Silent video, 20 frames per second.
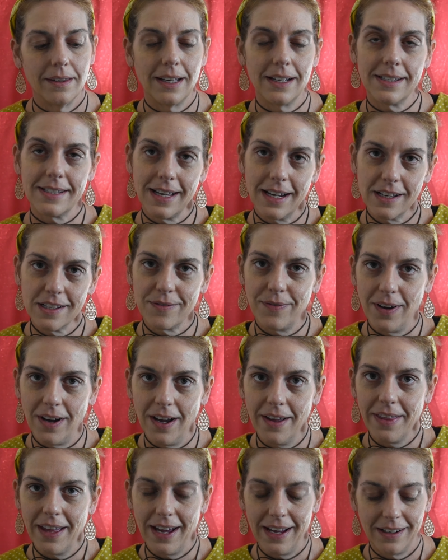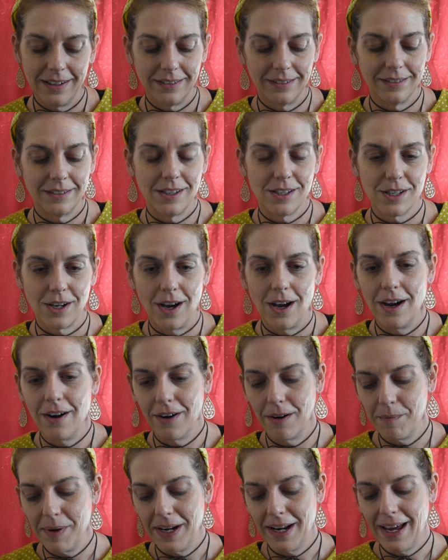satisfy that desire
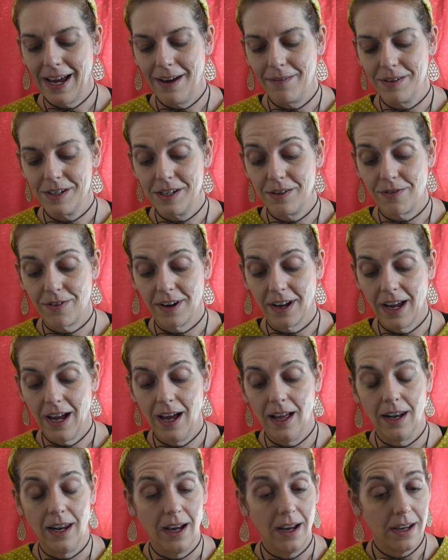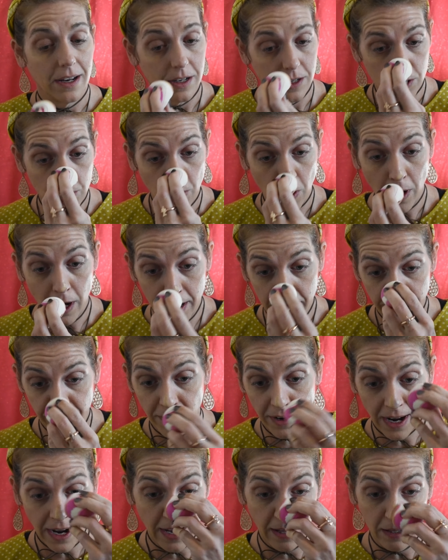in me to have a different colour and to try a
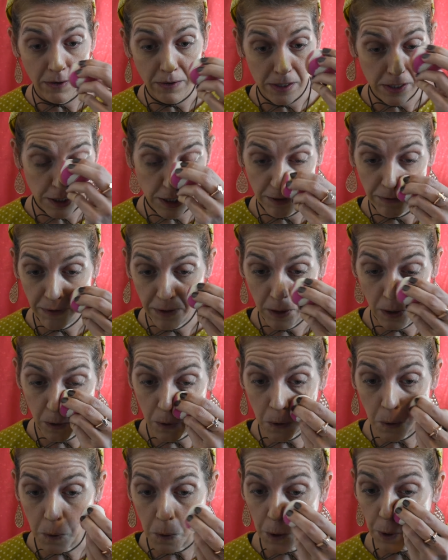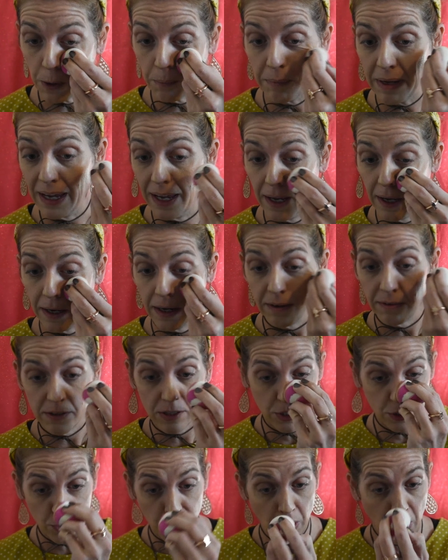different colour and see if it'll look good on me and
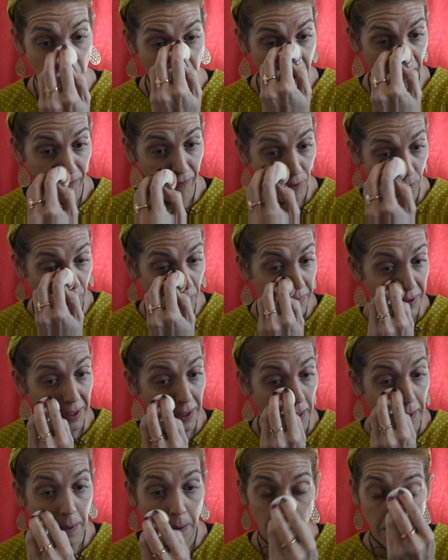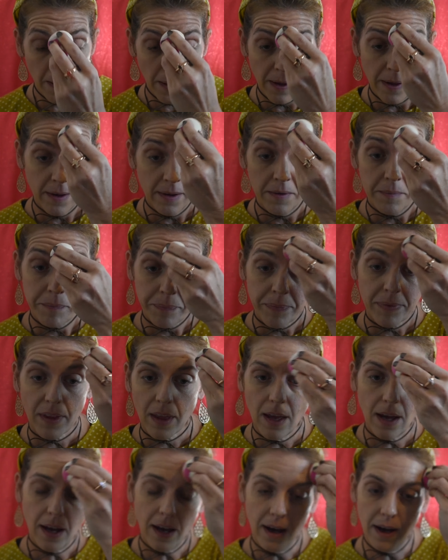to try a formula.
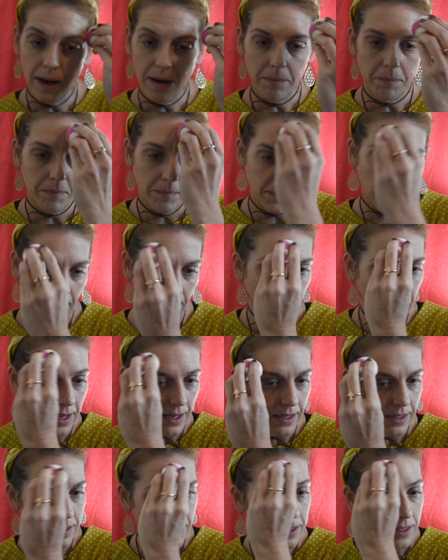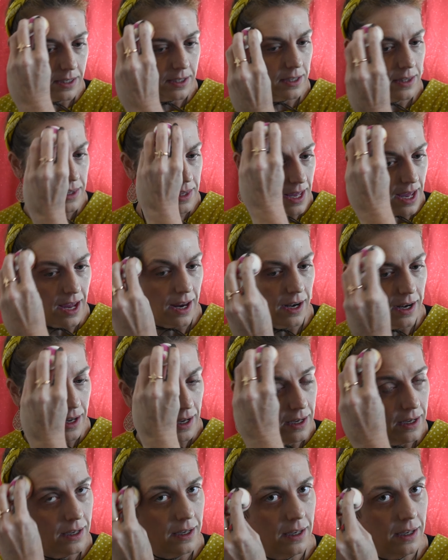And then